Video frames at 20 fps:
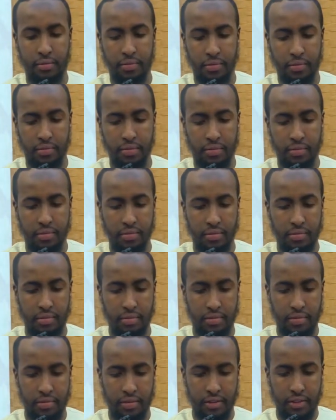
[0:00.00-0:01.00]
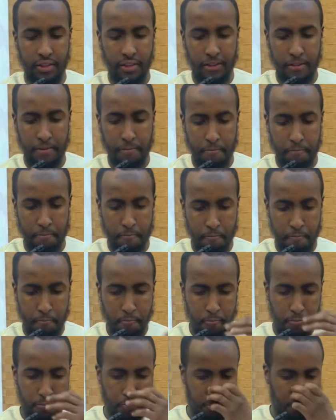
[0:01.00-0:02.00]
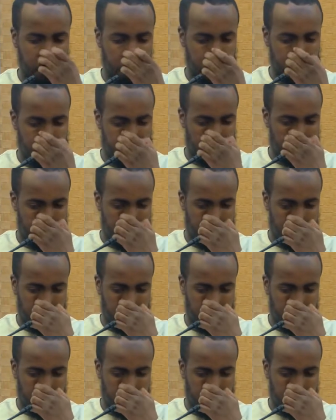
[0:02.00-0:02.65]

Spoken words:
(no one is talking)